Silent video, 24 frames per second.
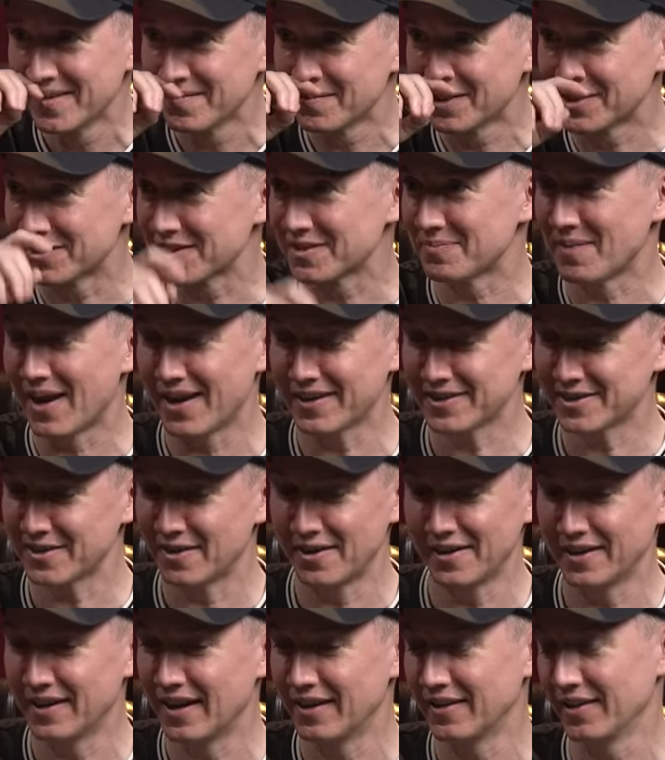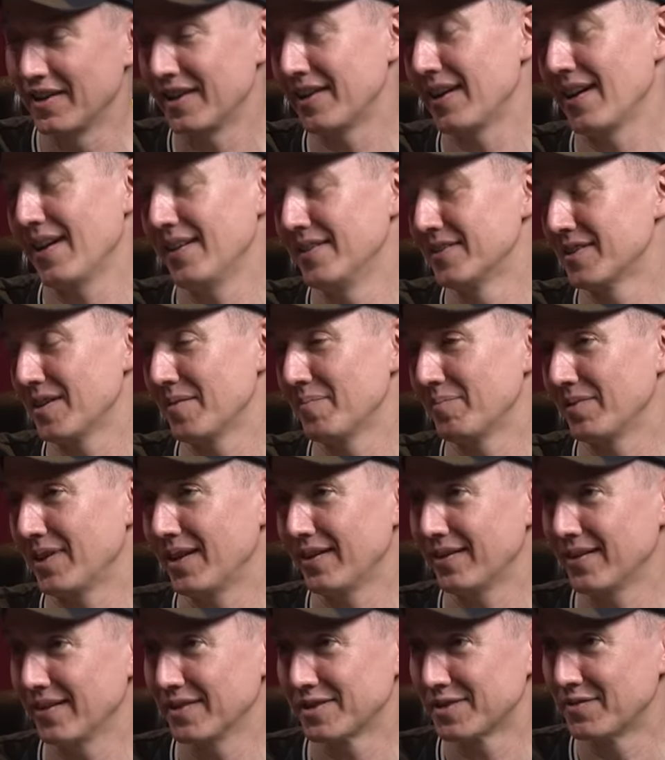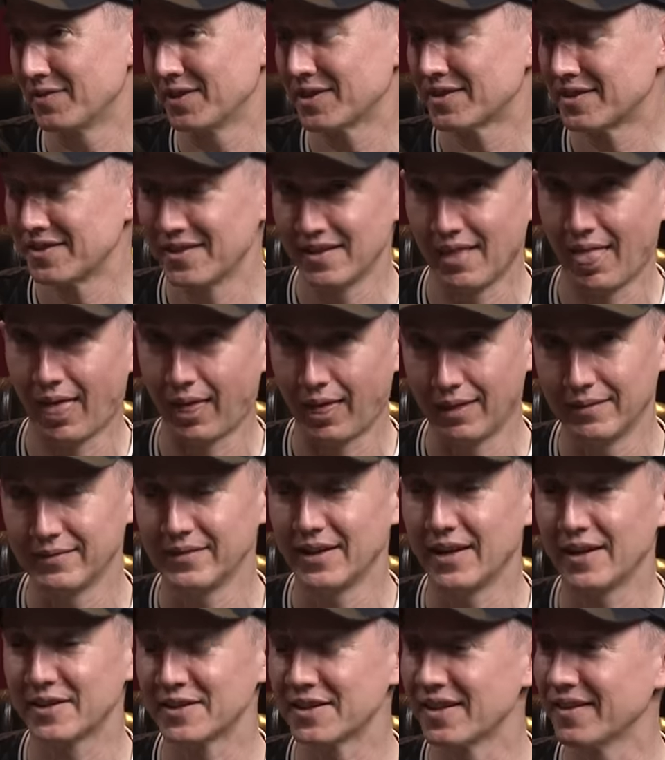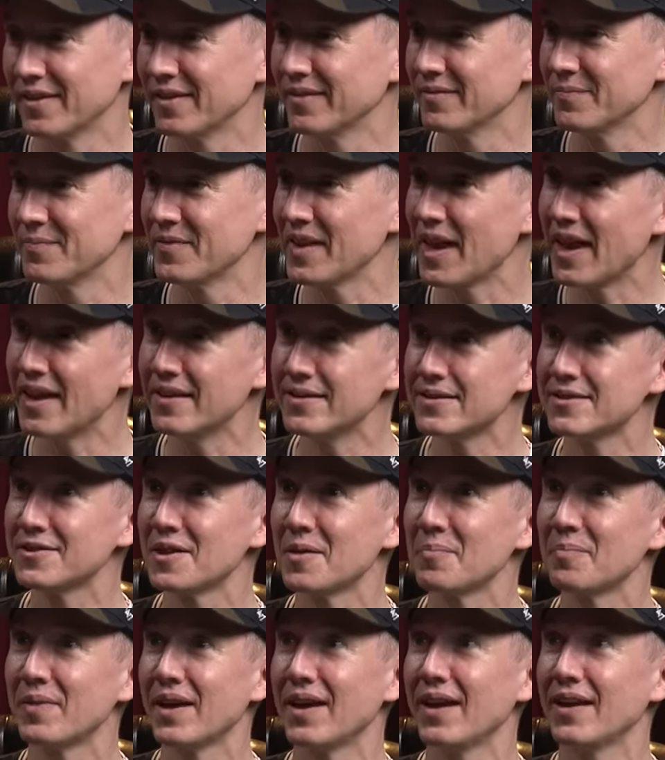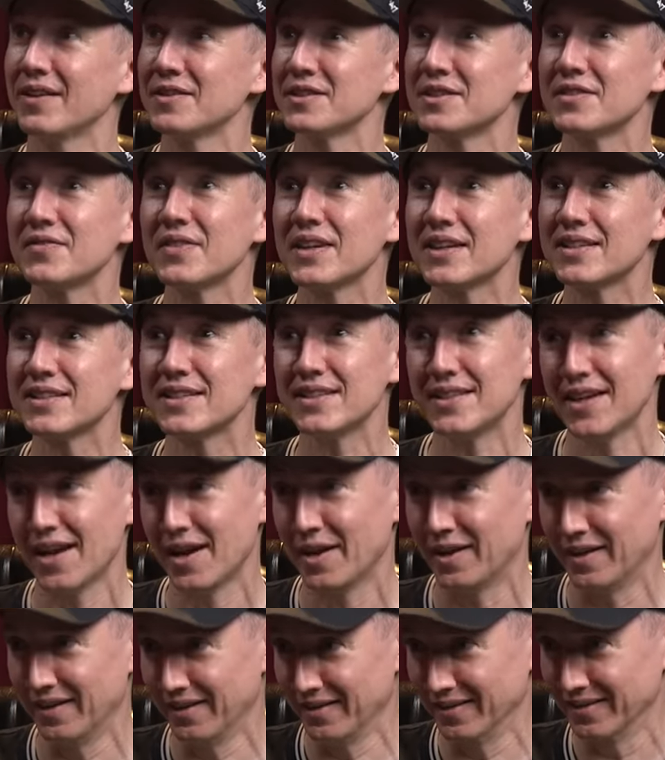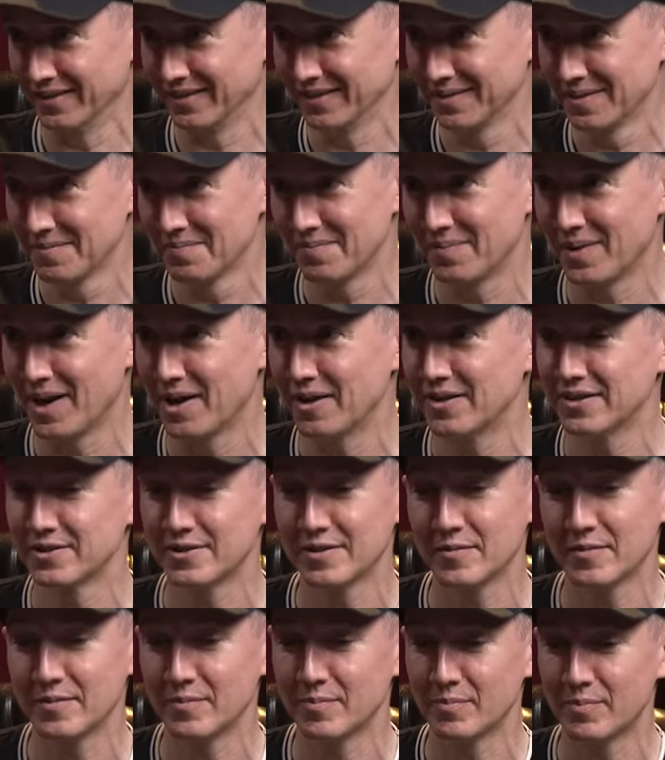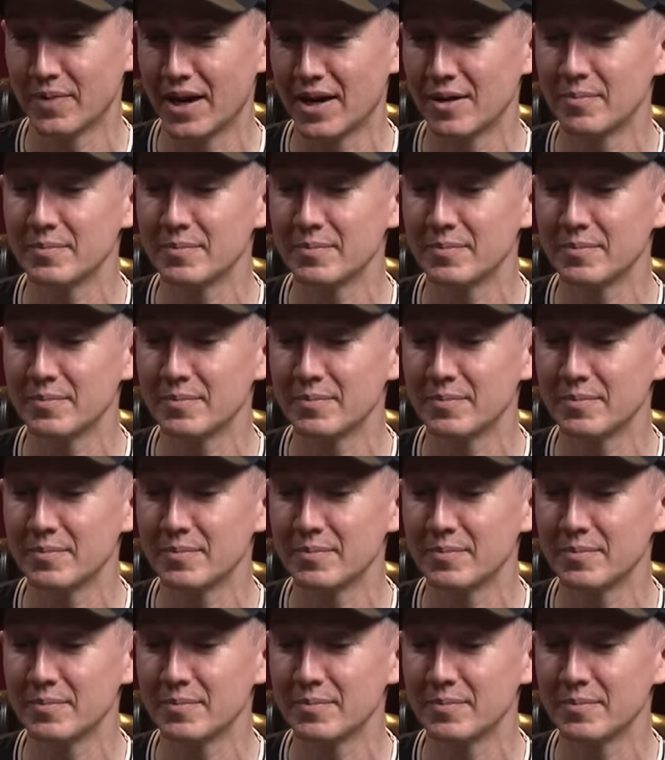puts this mask on, and like ends up like asphyxi uh, ends up asphyxiating by his by